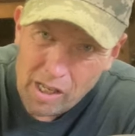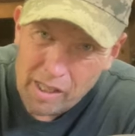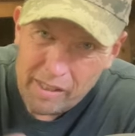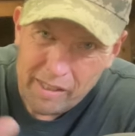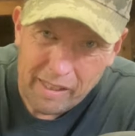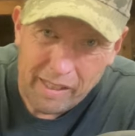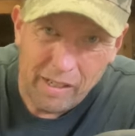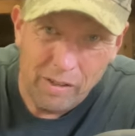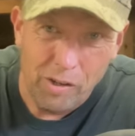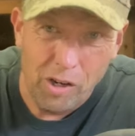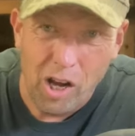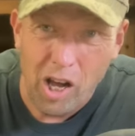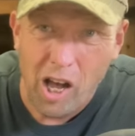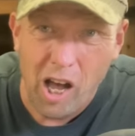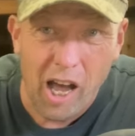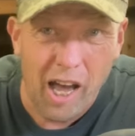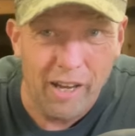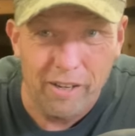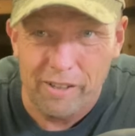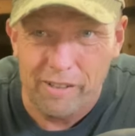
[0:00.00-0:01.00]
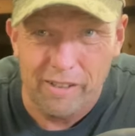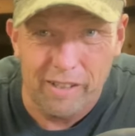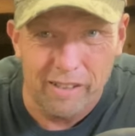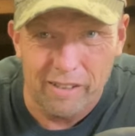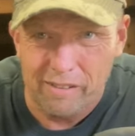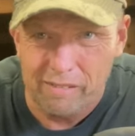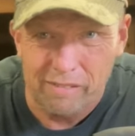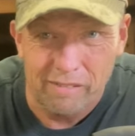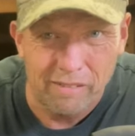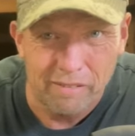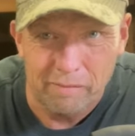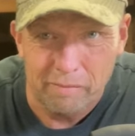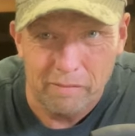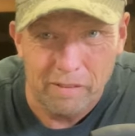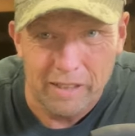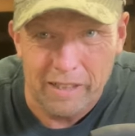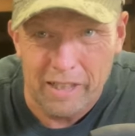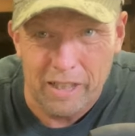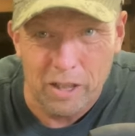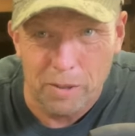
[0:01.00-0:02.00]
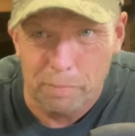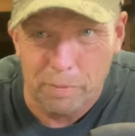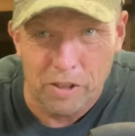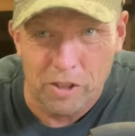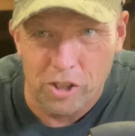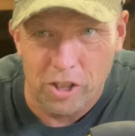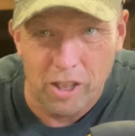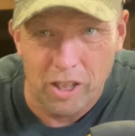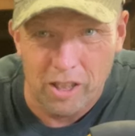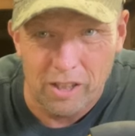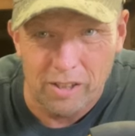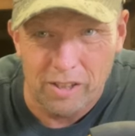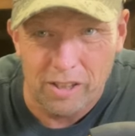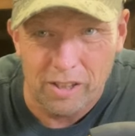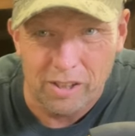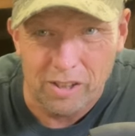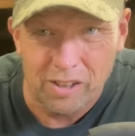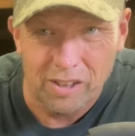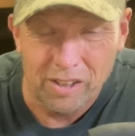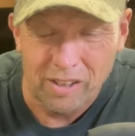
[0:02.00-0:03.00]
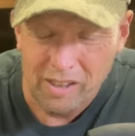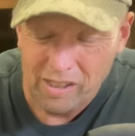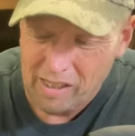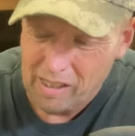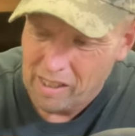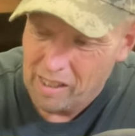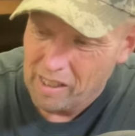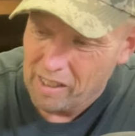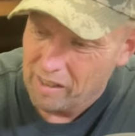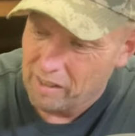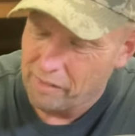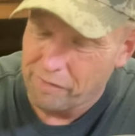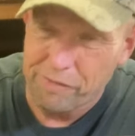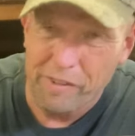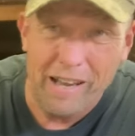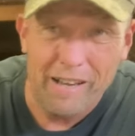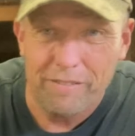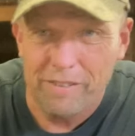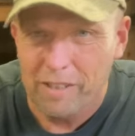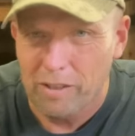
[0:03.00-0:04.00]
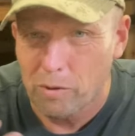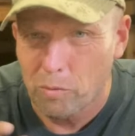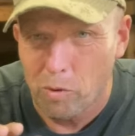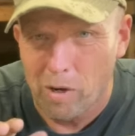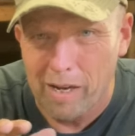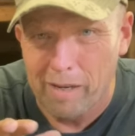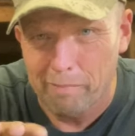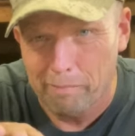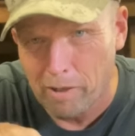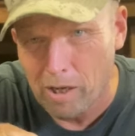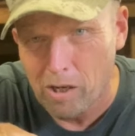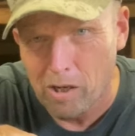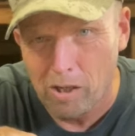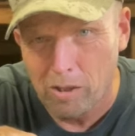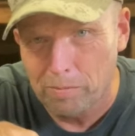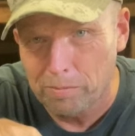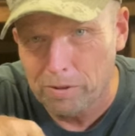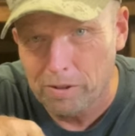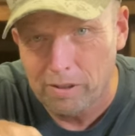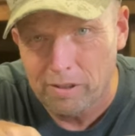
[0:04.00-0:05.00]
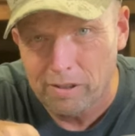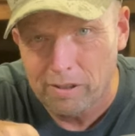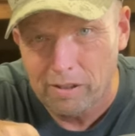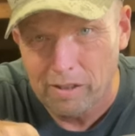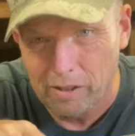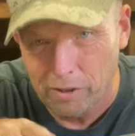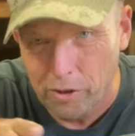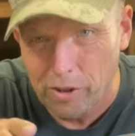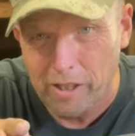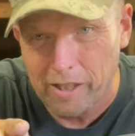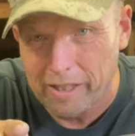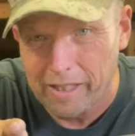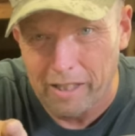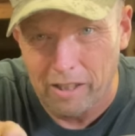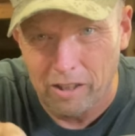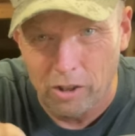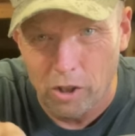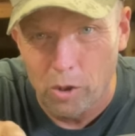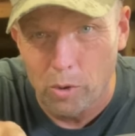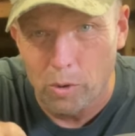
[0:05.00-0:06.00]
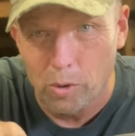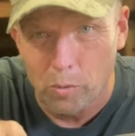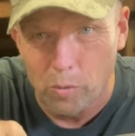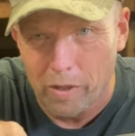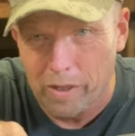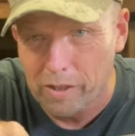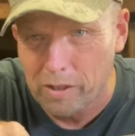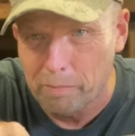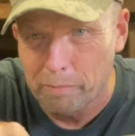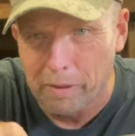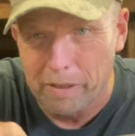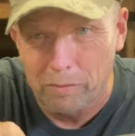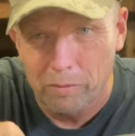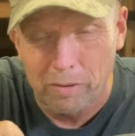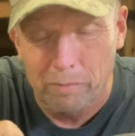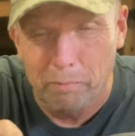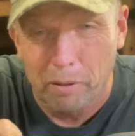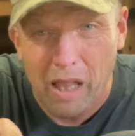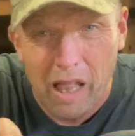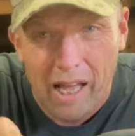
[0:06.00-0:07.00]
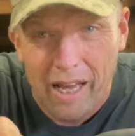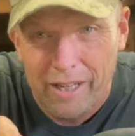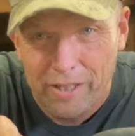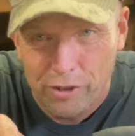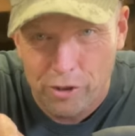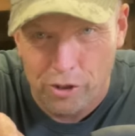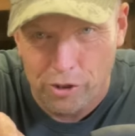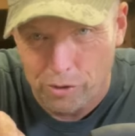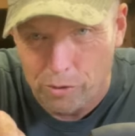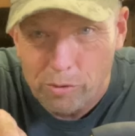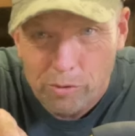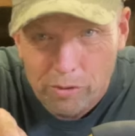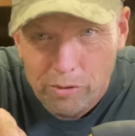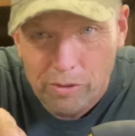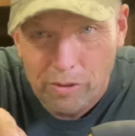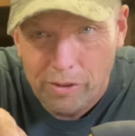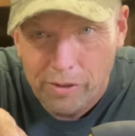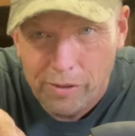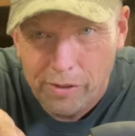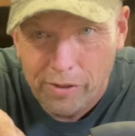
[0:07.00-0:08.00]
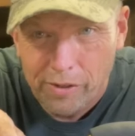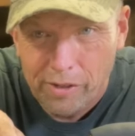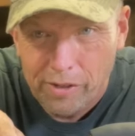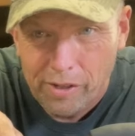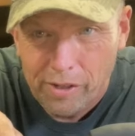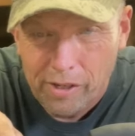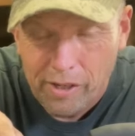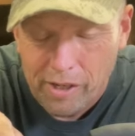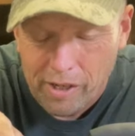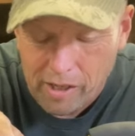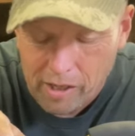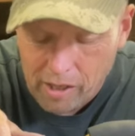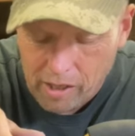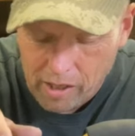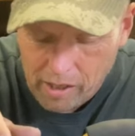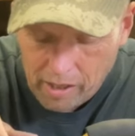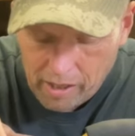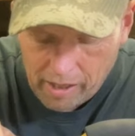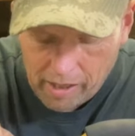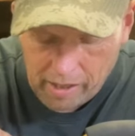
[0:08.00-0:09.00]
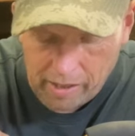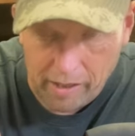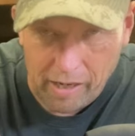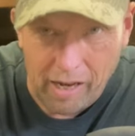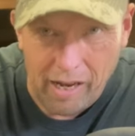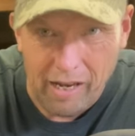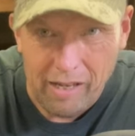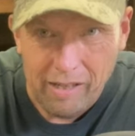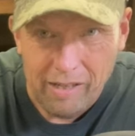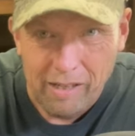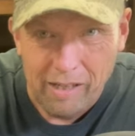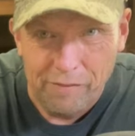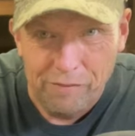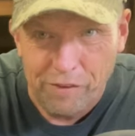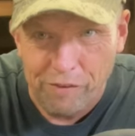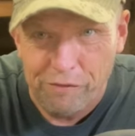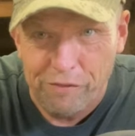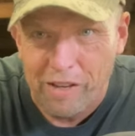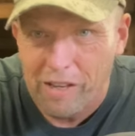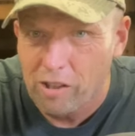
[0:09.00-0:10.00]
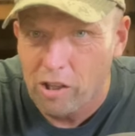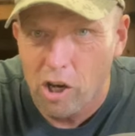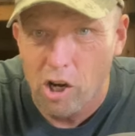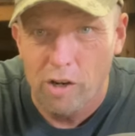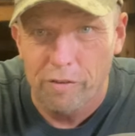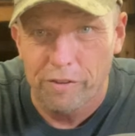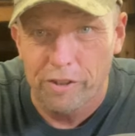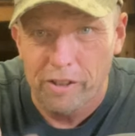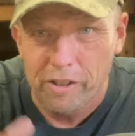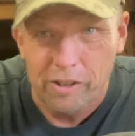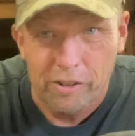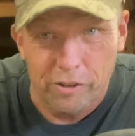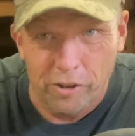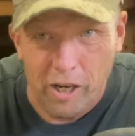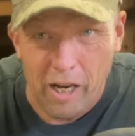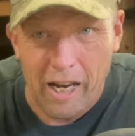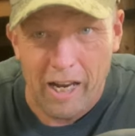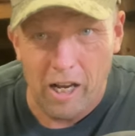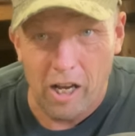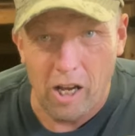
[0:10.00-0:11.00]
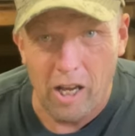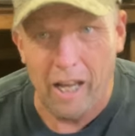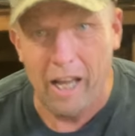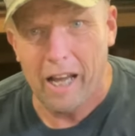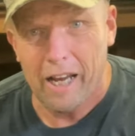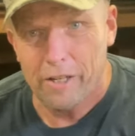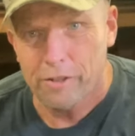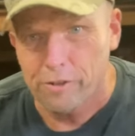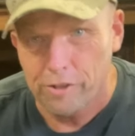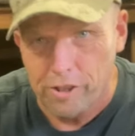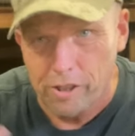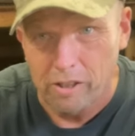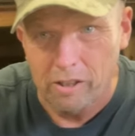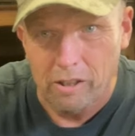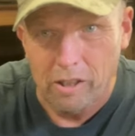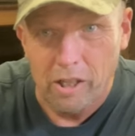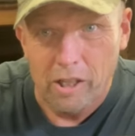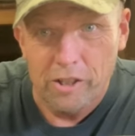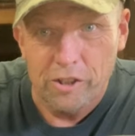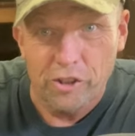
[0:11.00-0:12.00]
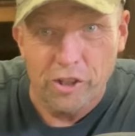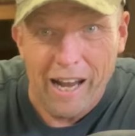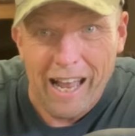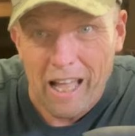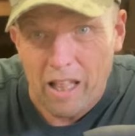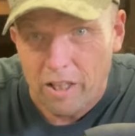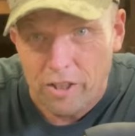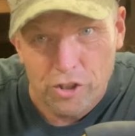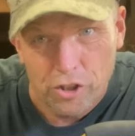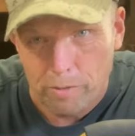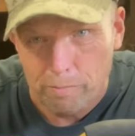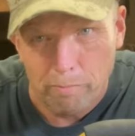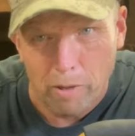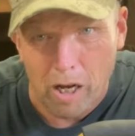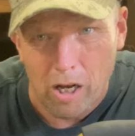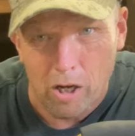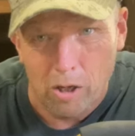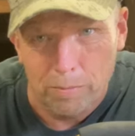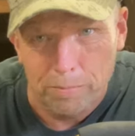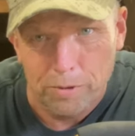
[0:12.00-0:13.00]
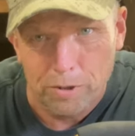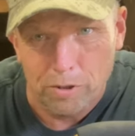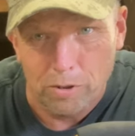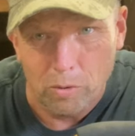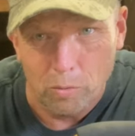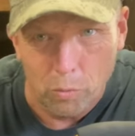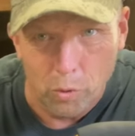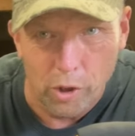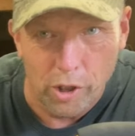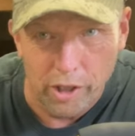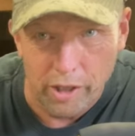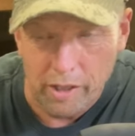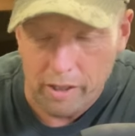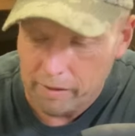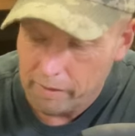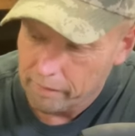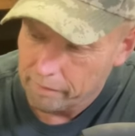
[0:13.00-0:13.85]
They were hotter than East bejesus. The 500 watt bulbs, you could get lower ones, but would blind you. And if it fell over, your halogen bulbs would